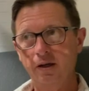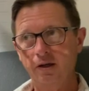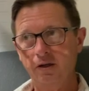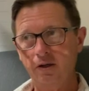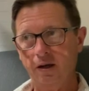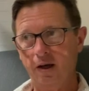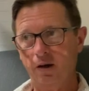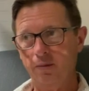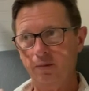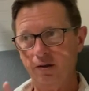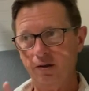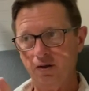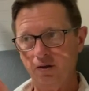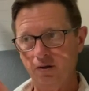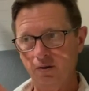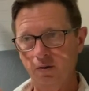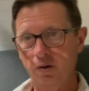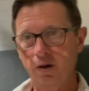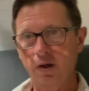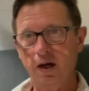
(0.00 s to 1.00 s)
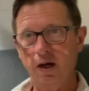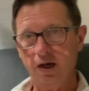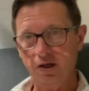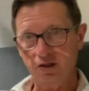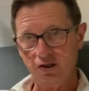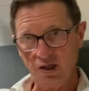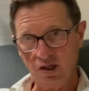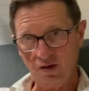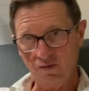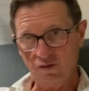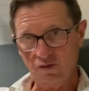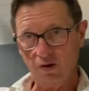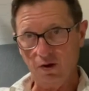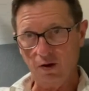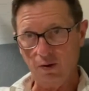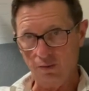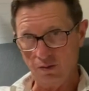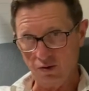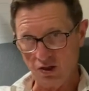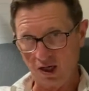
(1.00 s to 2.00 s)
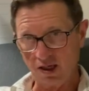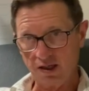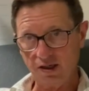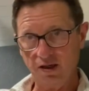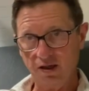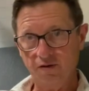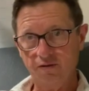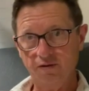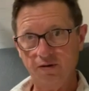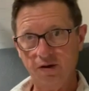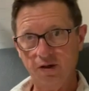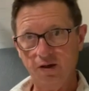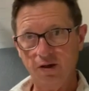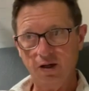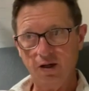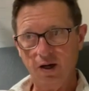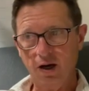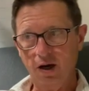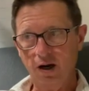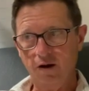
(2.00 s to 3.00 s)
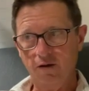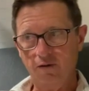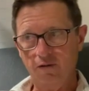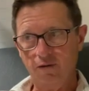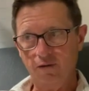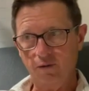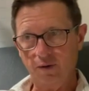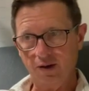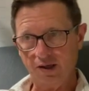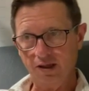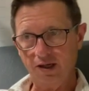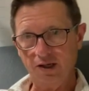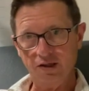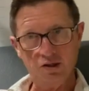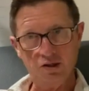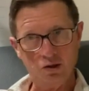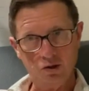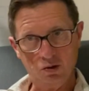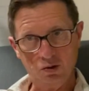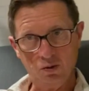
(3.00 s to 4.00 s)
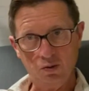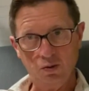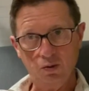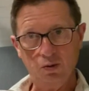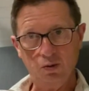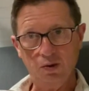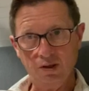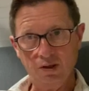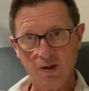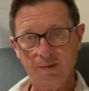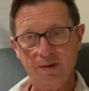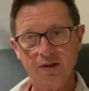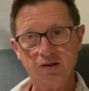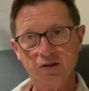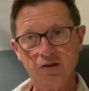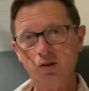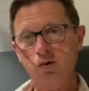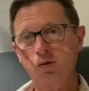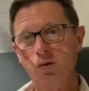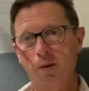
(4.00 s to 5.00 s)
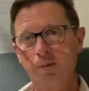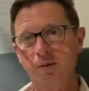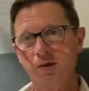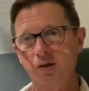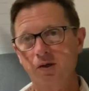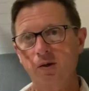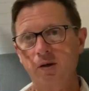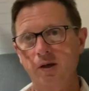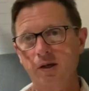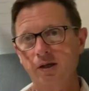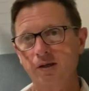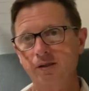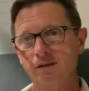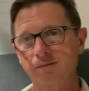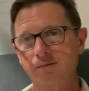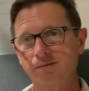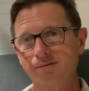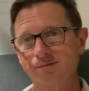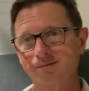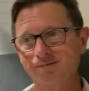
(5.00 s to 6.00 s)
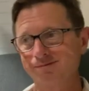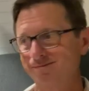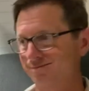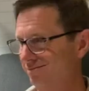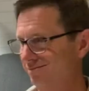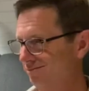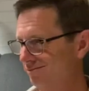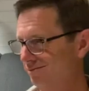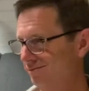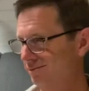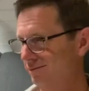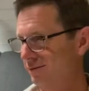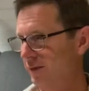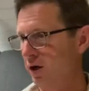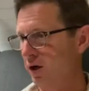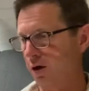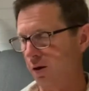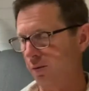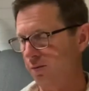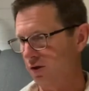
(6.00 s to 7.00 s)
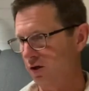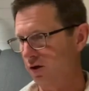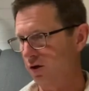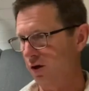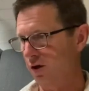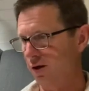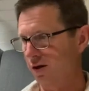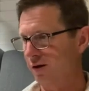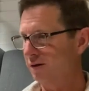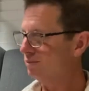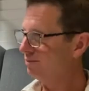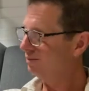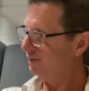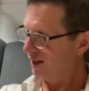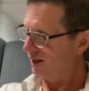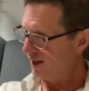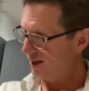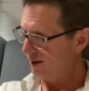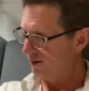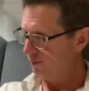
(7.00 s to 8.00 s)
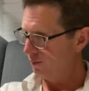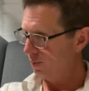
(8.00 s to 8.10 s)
to help me to achieve the objective of recognizing true limits and true opportunities. Here comes the dog. Hi.